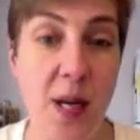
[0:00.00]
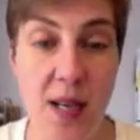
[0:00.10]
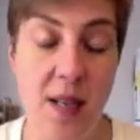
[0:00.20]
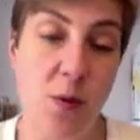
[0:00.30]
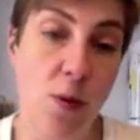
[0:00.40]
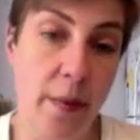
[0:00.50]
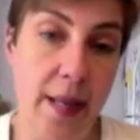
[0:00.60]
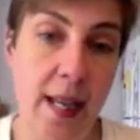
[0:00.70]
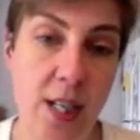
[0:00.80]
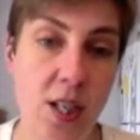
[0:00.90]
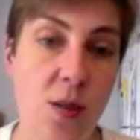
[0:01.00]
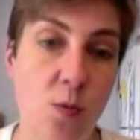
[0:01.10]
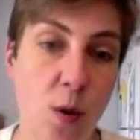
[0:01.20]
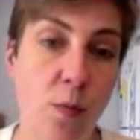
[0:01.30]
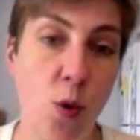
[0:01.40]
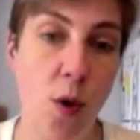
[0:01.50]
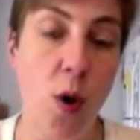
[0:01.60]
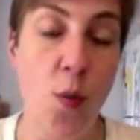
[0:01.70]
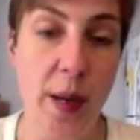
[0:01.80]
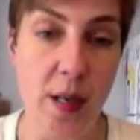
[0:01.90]
because I'm a woman, they just were more
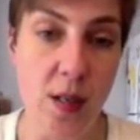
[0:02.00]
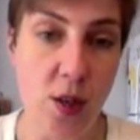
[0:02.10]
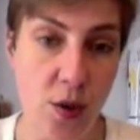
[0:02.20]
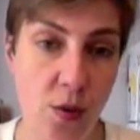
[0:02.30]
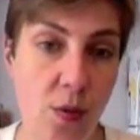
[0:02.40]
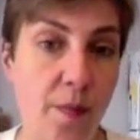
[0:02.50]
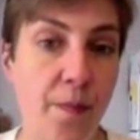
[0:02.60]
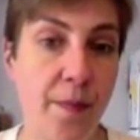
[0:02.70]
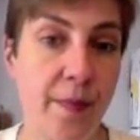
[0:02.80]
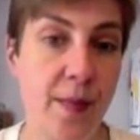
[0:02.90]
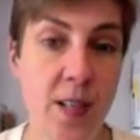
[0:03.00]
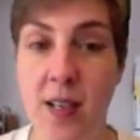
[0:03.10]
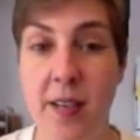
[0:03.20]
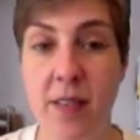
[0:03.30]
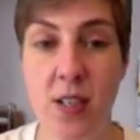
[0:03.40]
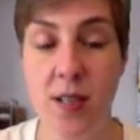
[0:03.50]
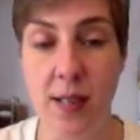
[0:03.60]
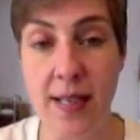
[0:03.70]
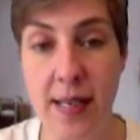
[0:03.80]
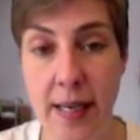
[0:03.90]
open to to even
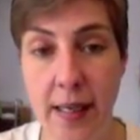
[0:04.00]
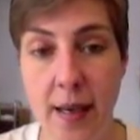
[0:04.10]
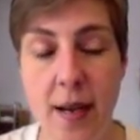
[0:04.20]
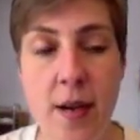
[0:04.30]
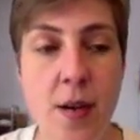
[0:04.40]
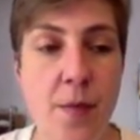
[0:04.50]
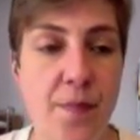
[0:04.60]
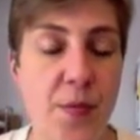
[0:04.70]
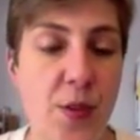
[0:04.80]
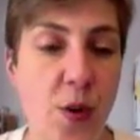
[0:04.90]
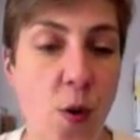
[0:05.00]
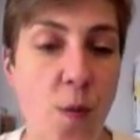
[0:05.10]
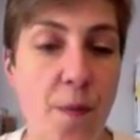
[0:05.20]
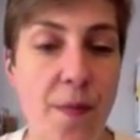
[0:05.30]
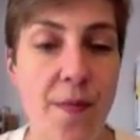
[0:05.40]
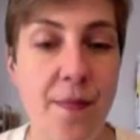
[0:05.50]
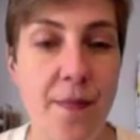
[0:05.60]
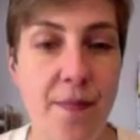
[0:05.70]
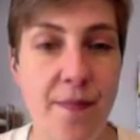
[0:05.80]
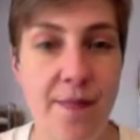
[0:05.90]
just listening. So,
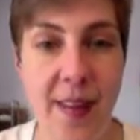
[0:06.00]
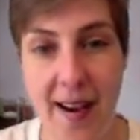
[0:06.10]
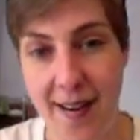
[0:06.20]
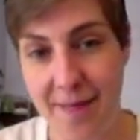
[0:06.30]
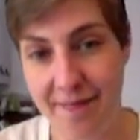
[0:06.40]
yeah.